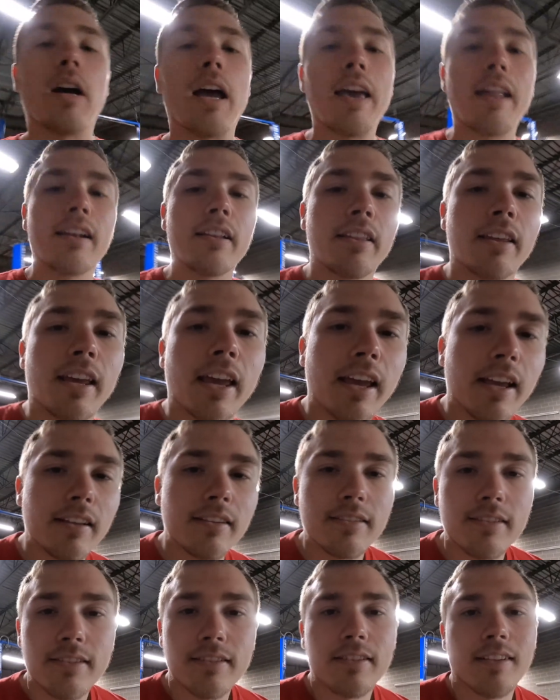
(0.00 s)
I added the
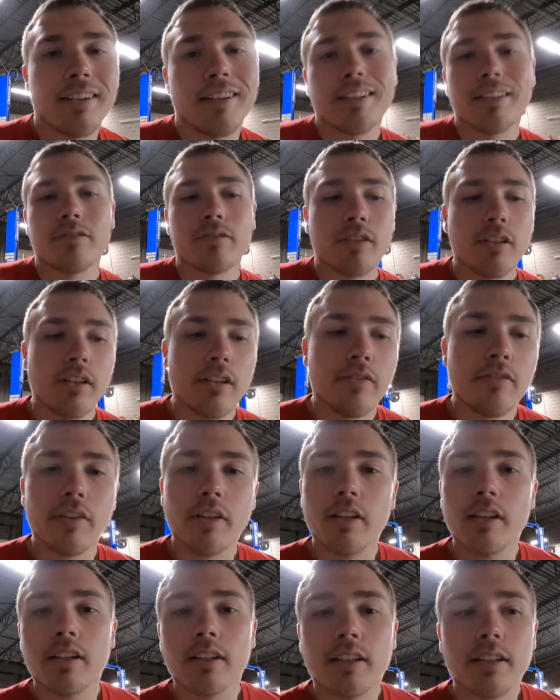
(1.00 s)
gates. I didn't really
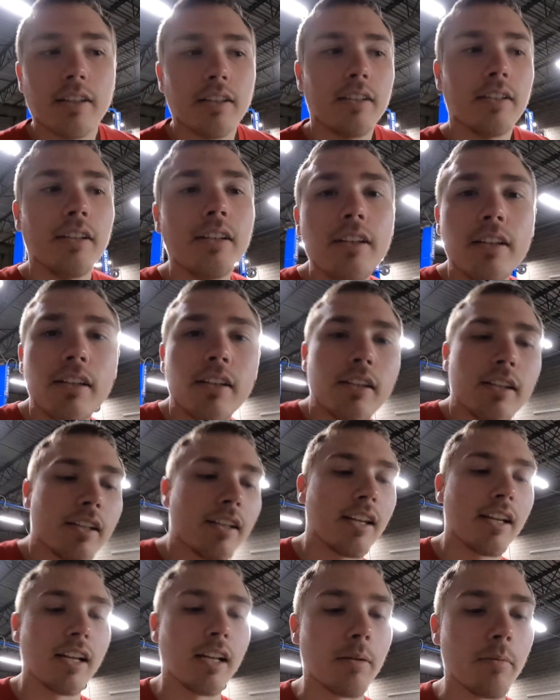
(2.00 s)
feel like it
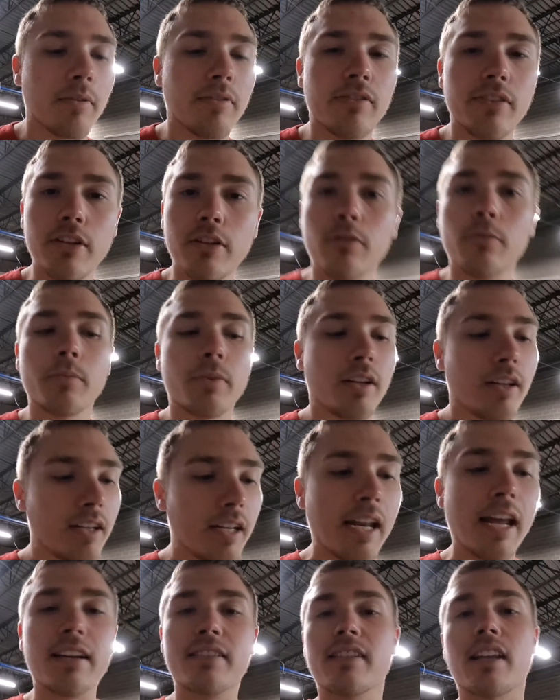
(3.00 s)
needed to be filmed.
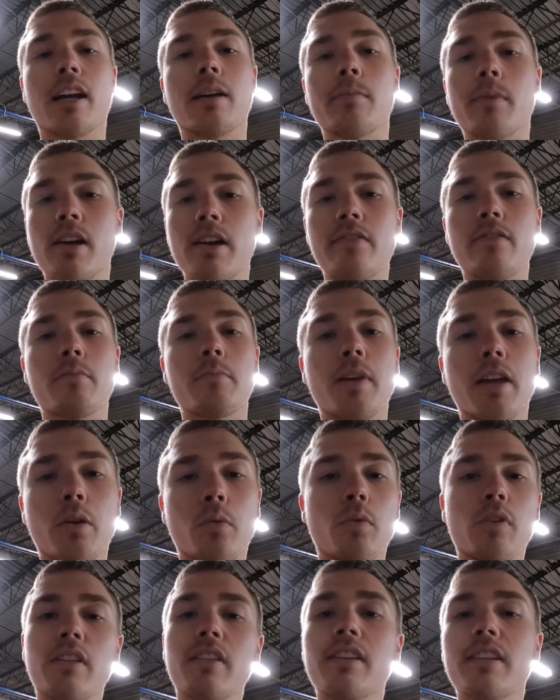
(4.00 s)
Next time I ever make
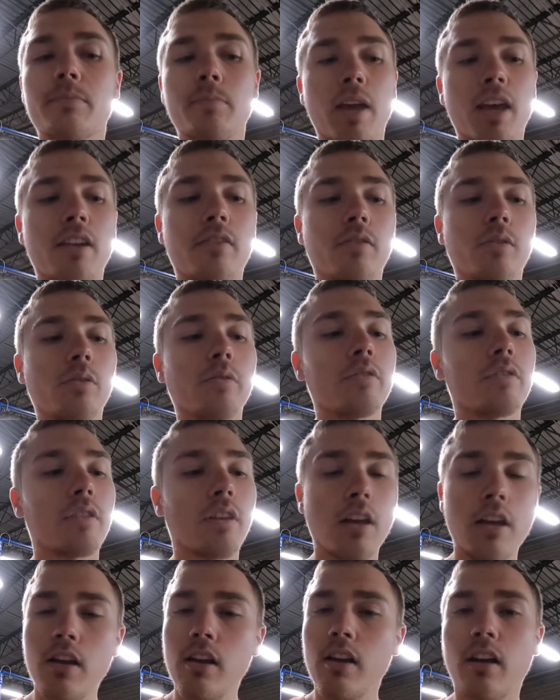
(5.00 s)
one of these manifolds,
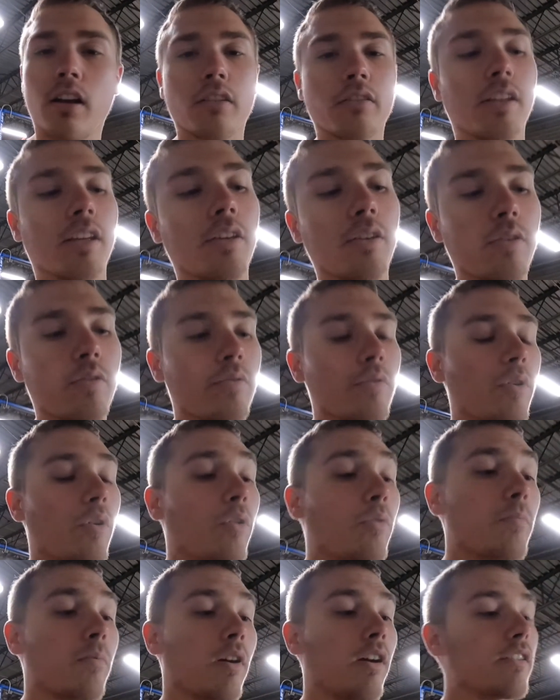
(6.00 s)
I'll take you through the
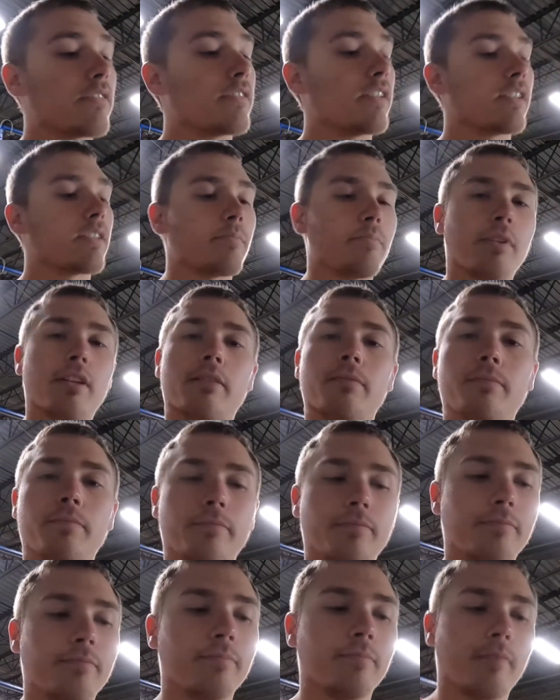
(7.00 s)
whole process, but
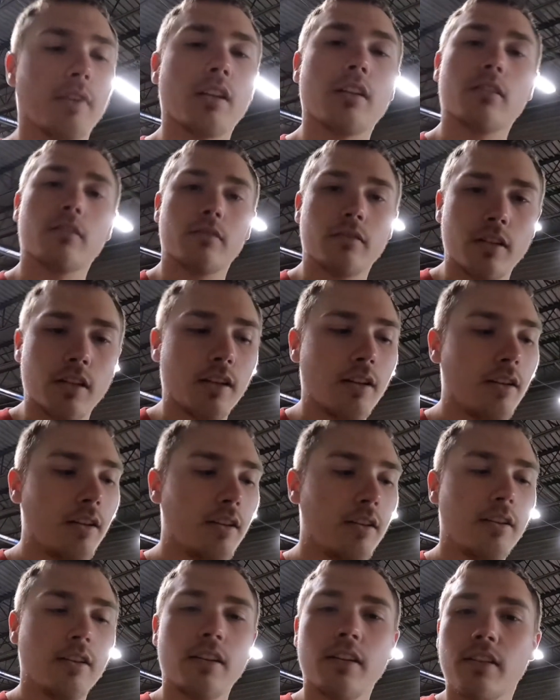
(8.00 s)
you know,
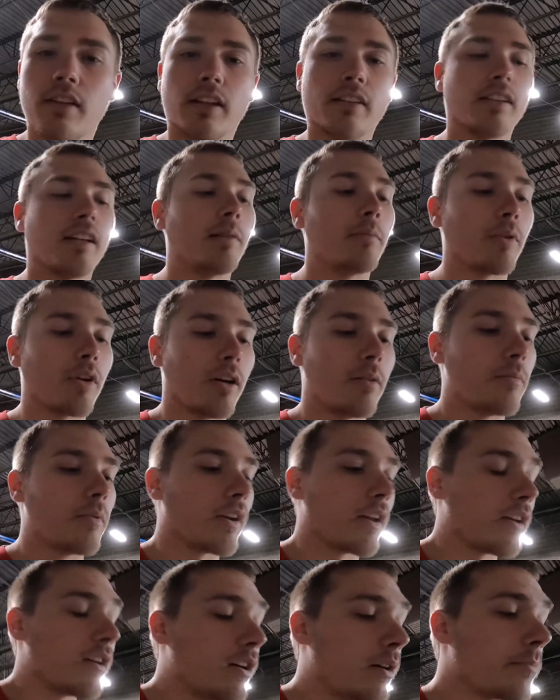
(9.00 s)
that time will come when
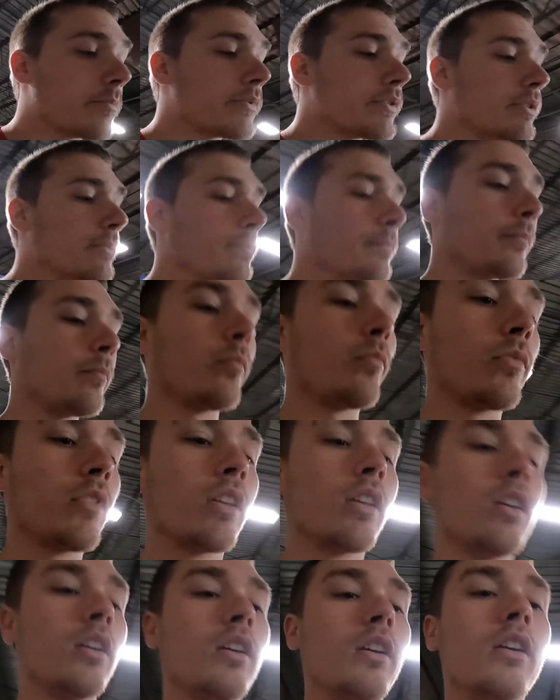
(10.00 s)
it comes.
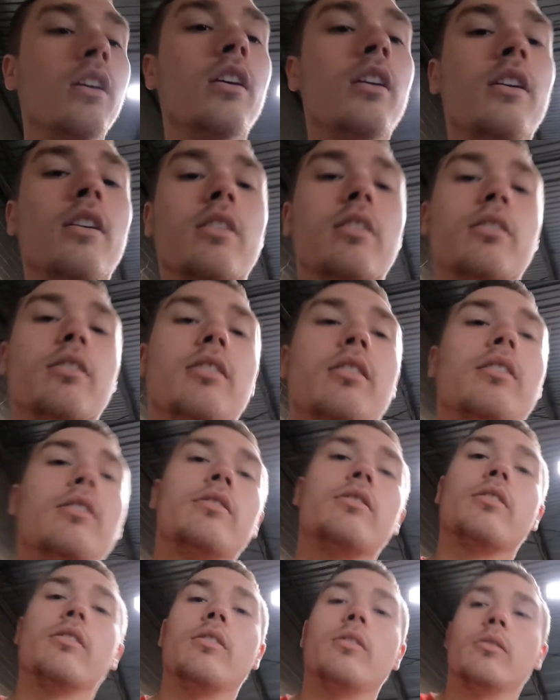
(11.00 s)

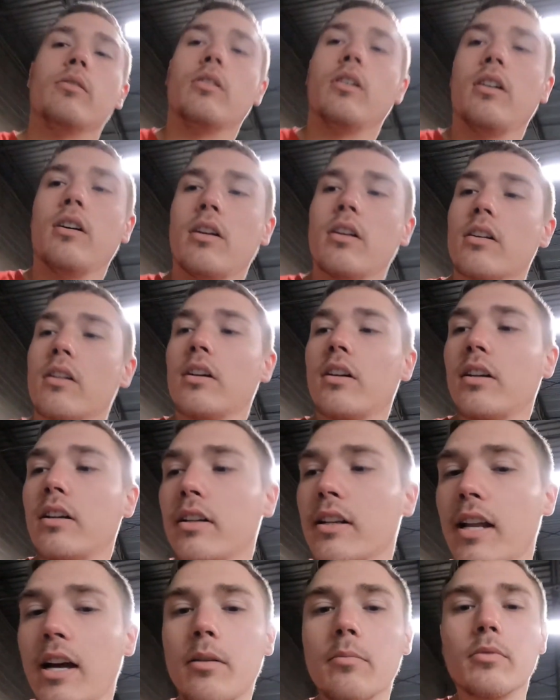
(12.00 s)
So
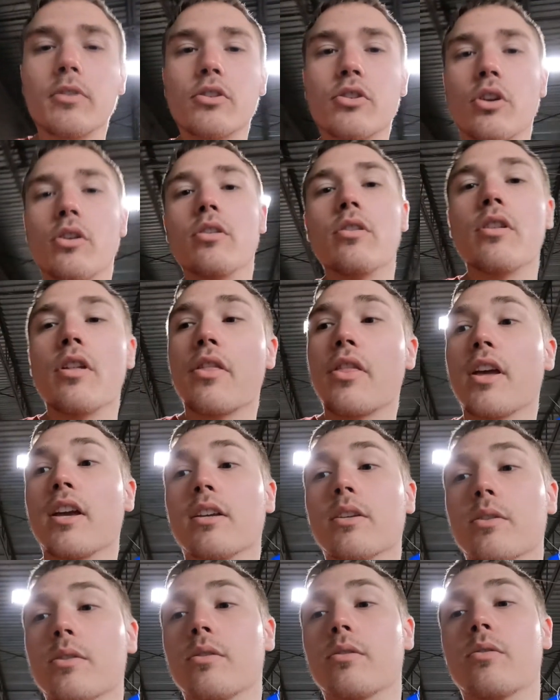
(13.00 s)
now I'm going to show you the
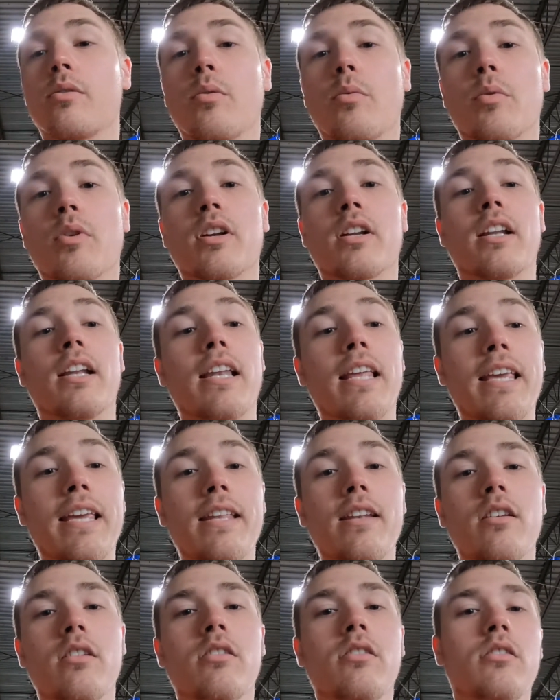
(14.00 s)
things we're going to
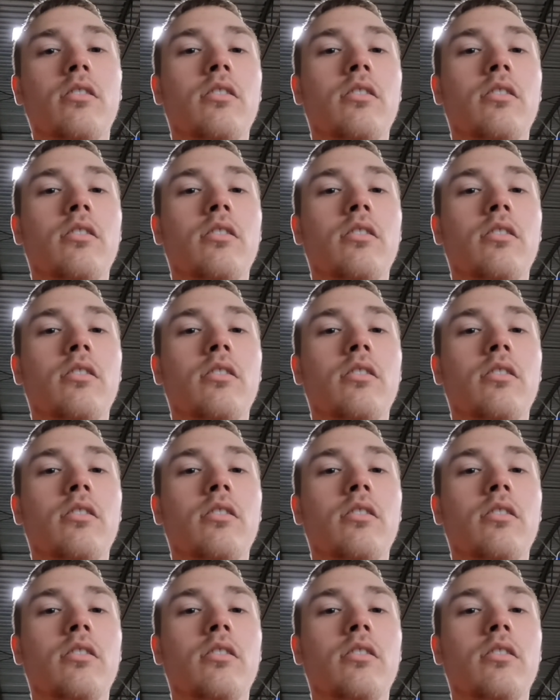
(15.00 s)
need.